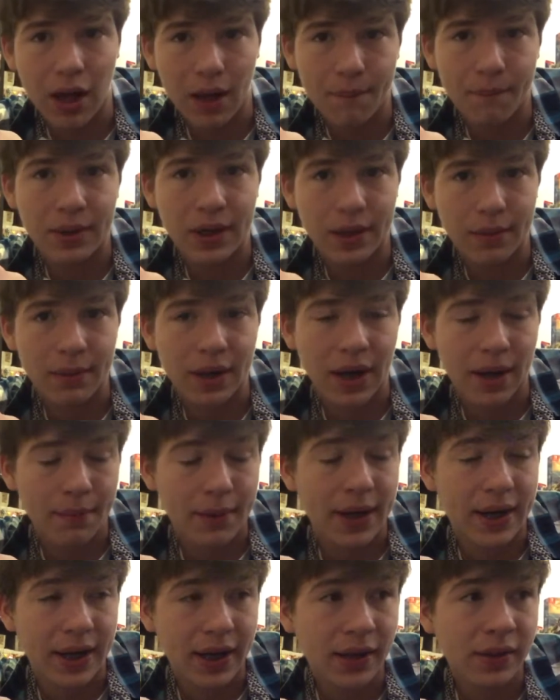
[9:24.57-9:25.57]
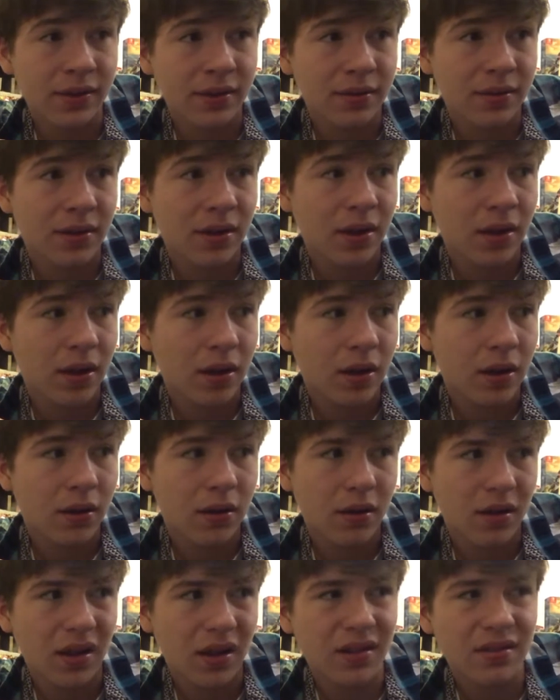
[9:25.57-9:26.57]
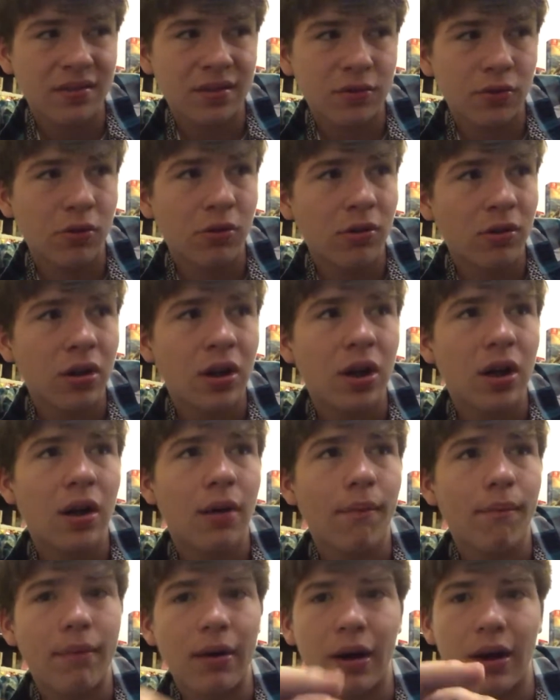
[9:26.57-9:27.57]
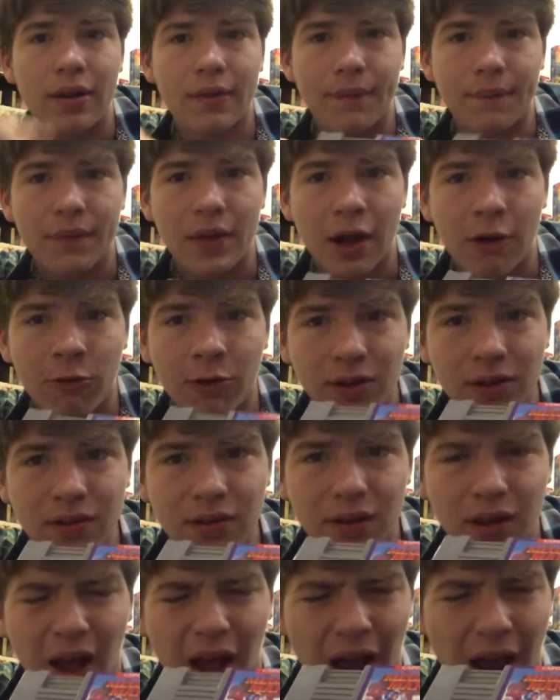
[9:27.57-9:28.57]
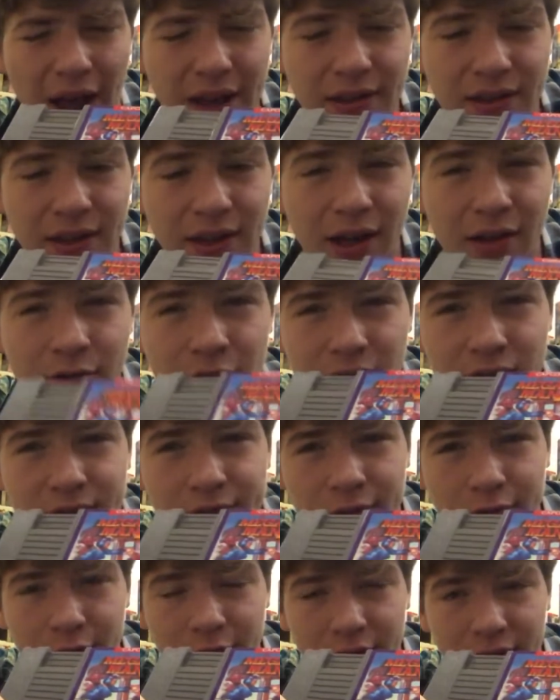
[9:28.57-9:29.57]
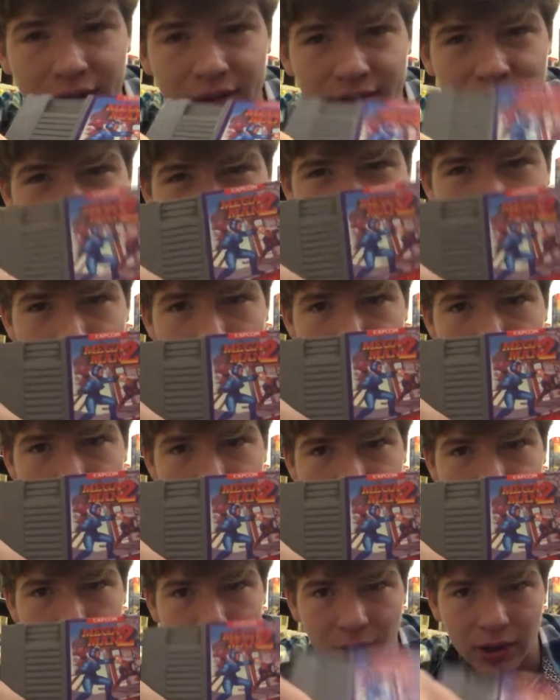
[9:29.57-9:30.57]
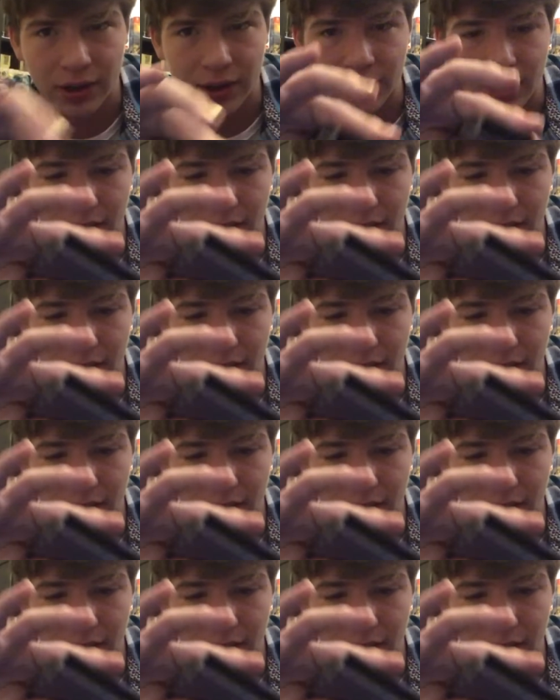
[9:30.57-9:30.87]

I play Mega Man X. It's cool, but I think according to critics, this is the best one.